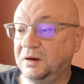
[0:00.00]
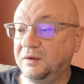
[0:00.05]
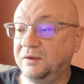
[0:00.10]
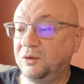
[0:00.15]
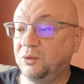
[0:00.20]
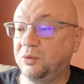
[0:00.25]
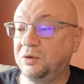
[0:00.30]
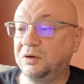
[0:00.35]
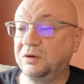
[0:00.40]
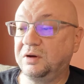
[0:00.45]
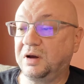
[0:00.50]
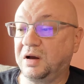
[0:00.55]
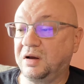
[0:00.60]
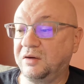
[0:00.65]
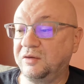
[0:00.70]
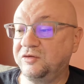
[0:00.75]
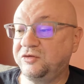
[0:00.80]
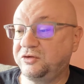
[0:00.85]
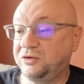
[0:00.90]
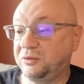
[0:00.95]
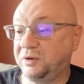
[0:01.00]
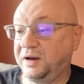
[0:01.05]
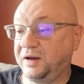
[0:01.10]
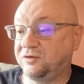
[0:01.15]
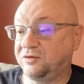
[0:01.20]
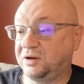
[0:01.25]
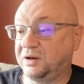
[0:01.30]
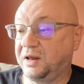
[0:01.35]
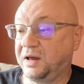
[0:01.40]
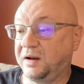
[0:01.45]
The world also
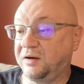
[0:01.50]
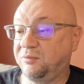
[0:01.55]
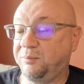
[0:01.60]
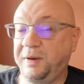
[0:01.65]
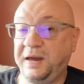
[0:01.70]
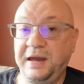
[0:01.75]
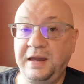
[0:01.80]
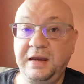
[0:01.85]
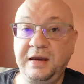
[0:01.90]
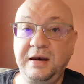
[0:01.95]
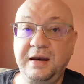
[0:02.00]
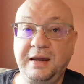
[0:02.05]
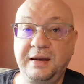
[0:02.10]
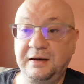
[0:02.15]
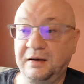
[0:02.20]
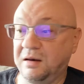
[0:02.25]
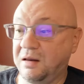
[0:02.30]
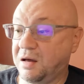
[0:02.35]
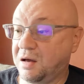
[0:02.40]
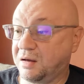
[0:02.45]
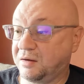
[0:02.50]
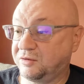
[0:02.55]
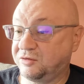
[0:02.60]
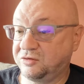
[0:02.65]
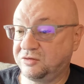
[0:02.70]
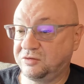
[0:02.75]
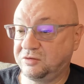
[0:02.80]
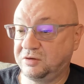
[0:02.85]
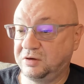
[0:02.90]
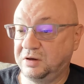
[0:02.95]
has a lot of pain and
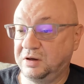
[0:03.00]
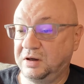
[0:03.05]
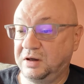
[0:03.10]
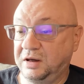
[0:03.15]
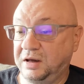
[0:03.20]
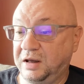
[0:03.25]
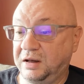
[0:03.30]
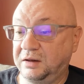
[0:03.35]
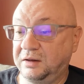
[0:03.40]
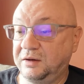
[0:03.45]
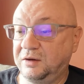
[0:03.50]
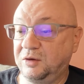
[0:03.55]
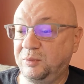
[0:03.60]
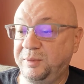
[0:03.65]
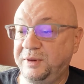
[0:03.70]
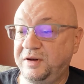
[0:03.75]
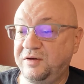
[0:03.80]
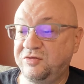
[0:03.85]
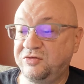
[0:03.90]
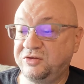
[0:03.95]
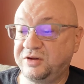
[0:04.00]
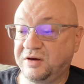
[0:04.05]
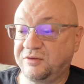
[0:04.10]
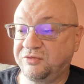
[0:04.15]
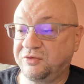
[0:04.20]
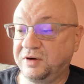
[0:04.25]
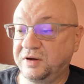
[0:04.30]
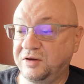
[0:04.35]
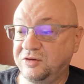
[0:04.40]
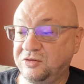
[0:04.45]
loss. A little bit of
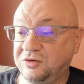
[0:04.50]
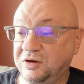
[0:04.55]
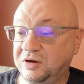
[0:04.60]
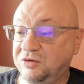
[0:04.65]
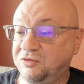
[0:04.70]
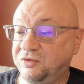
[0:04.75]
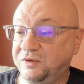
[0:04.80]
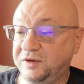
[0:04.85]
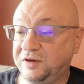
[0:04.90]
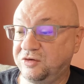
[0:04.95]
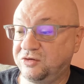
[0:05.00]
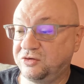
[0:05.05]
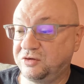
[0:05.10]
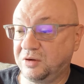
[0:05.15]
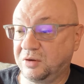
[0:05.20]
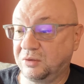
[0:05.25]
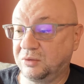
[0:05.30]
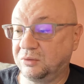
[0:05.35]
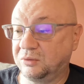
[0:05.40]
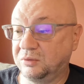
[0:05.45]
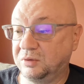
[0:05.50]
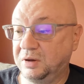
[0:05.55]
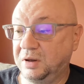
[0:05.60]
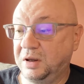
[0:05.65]
suffering is good for the soul,